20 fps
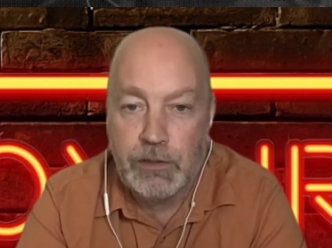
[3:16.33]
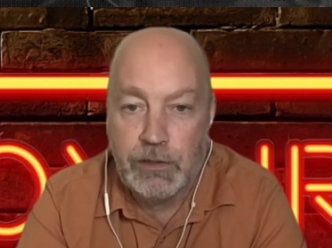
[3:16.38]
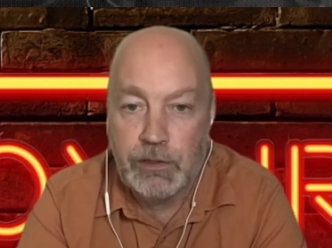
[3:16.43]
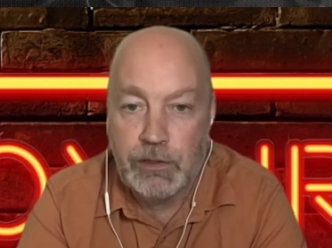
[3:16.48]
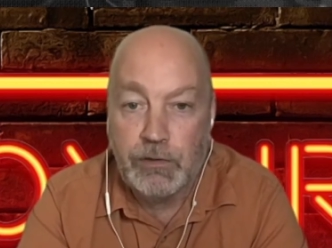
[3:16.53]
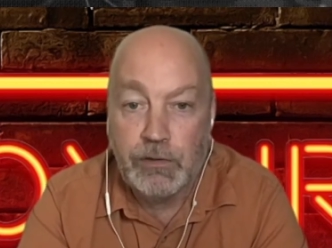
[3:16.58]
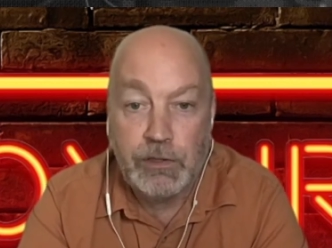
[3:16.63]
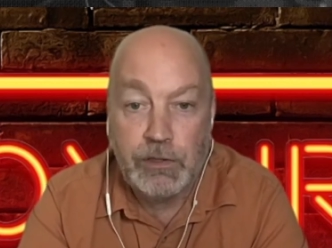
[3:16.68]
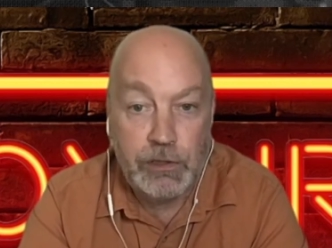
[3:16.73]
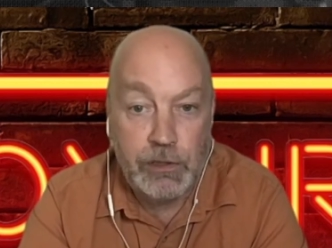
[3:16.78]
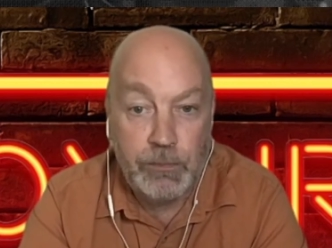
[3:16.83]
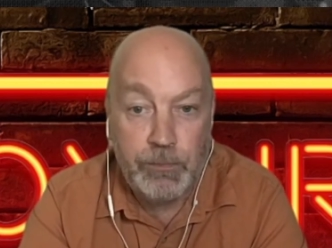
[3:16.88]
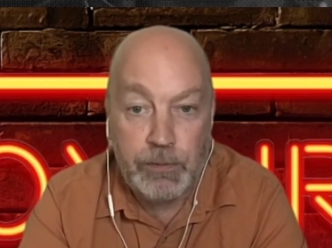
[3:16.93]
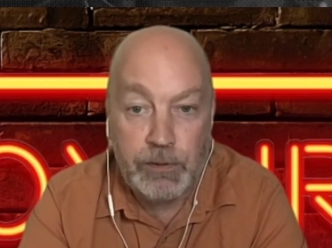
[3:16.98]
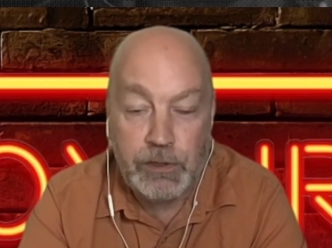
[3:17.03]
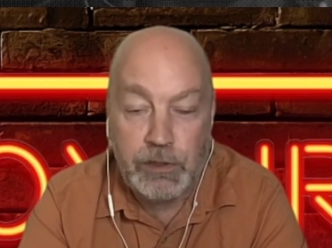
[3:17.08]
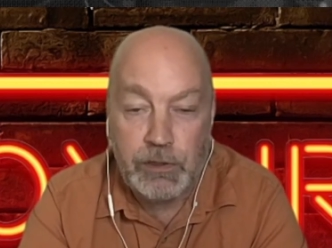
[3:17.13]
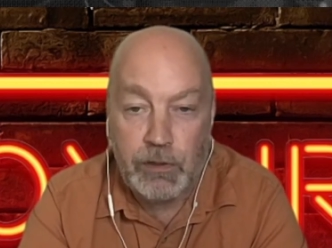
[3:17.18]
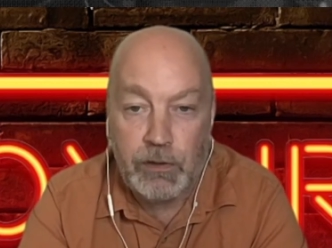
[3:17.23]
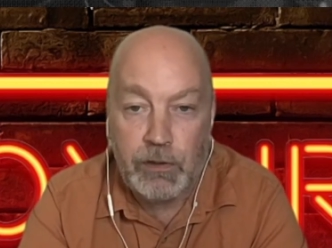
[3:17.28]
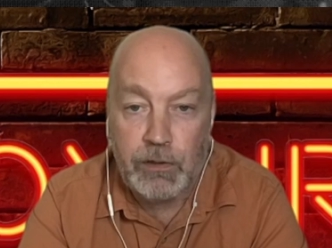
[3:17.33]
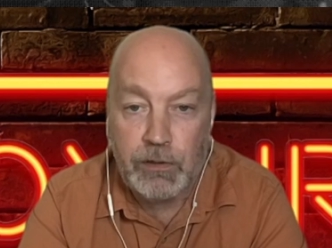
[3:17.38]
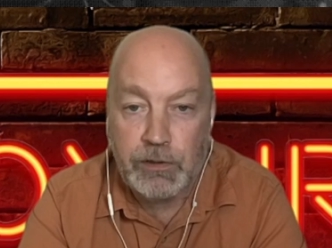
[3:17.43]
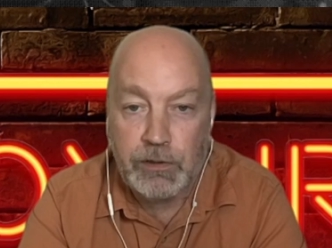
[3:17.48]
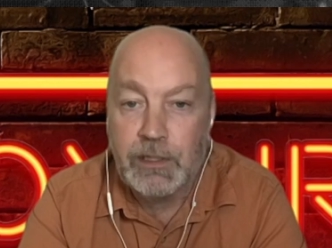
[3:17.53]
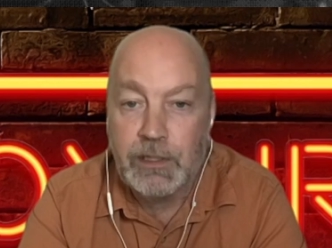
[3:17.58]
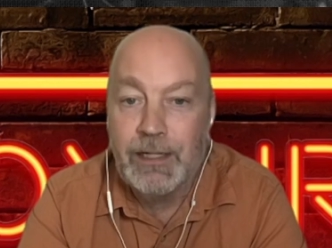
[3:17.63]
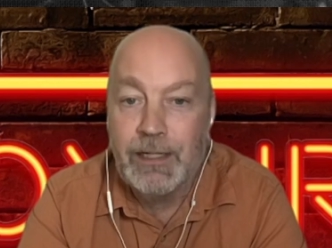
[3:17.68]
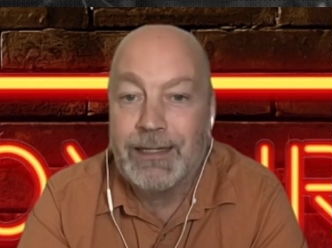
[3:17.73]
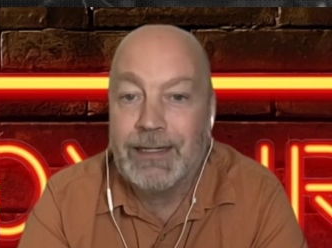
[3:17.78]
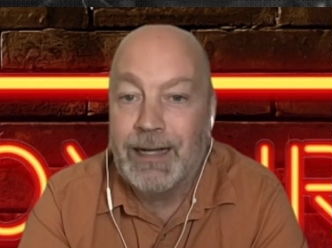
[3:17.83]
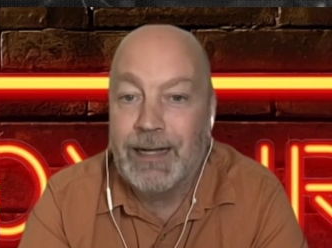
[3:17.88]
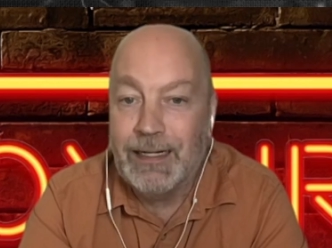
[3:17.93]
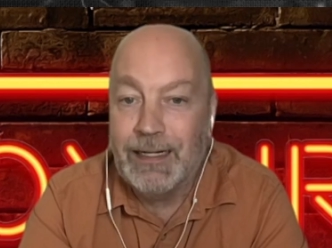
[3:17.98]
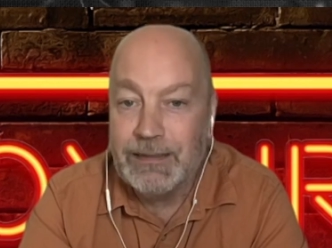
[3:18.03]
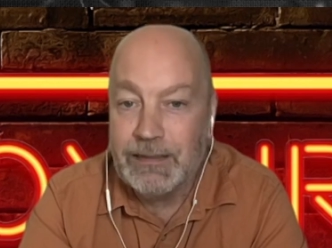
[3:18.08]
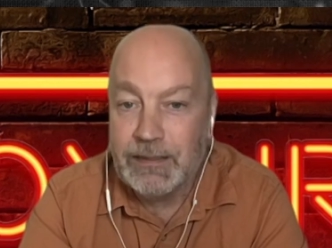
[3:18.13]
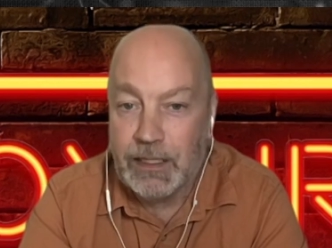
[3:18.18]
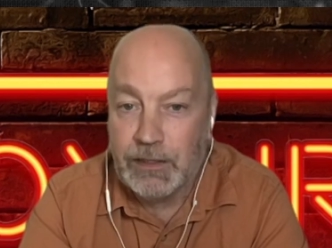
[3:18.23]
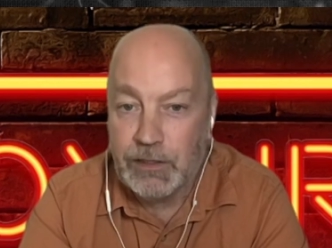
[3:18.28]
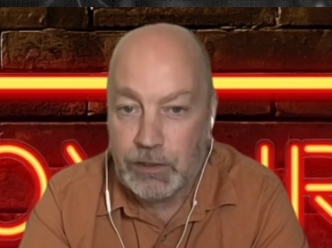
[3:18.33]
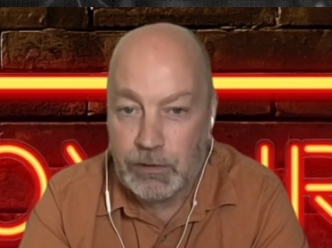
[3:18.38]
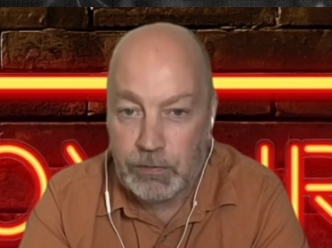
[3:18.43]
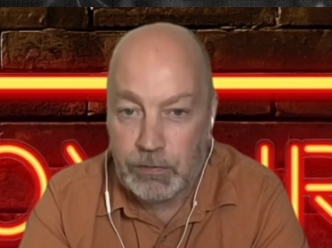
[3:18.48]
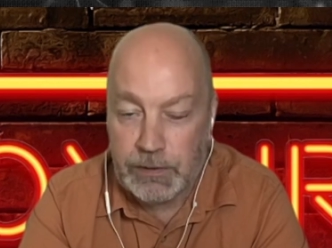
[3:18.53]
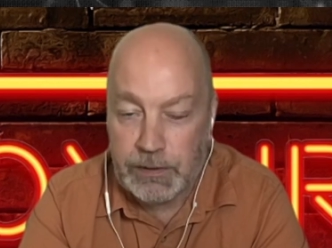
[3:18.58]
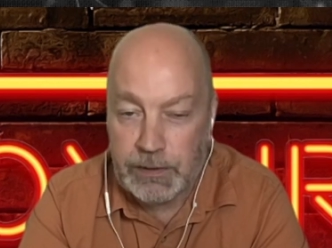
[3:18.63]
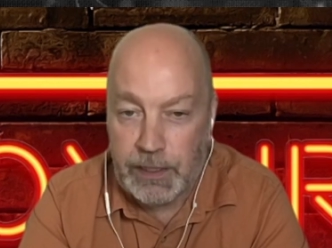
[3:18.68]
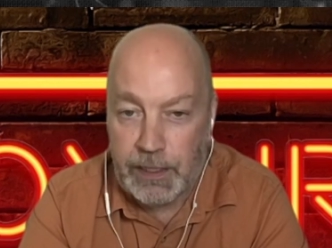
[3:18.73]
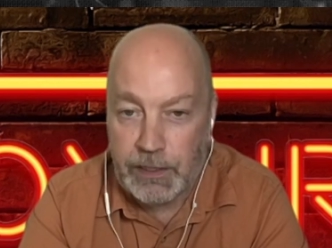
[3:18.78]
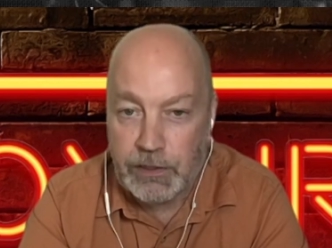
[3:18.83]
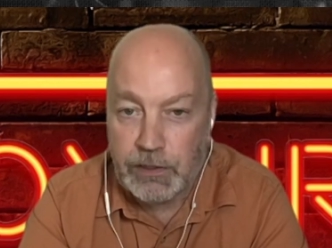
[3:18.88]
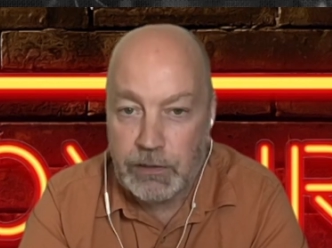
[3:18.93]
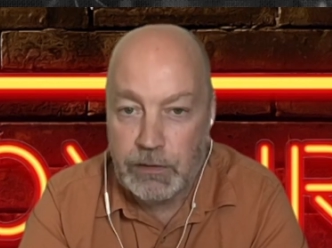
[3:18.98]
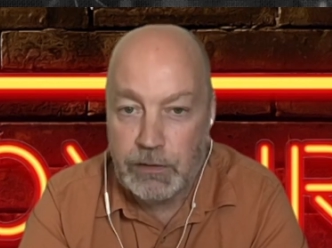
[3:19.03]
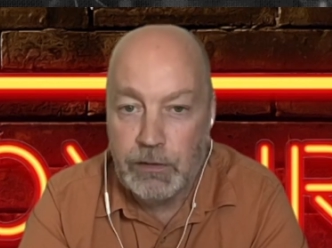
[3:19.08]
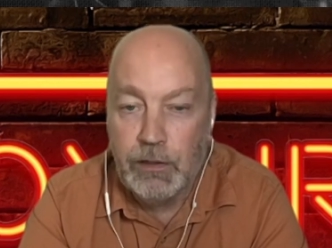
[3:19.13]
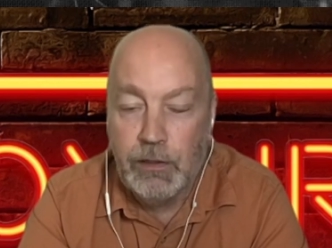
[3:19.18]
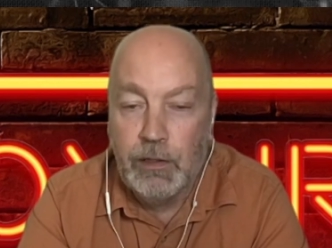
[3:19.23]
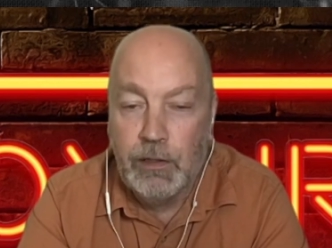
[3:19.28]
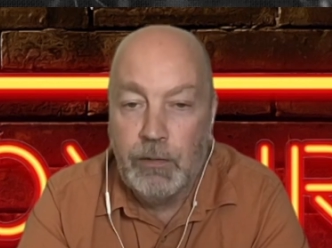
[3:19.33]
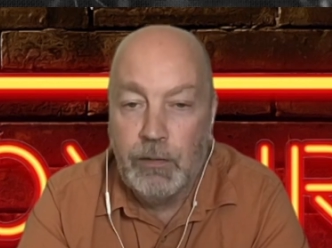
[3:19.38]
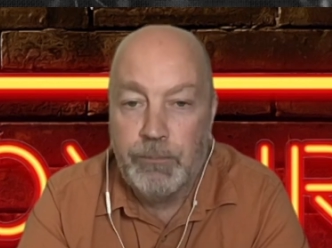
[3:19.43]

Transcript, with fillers: to supercharge content creation,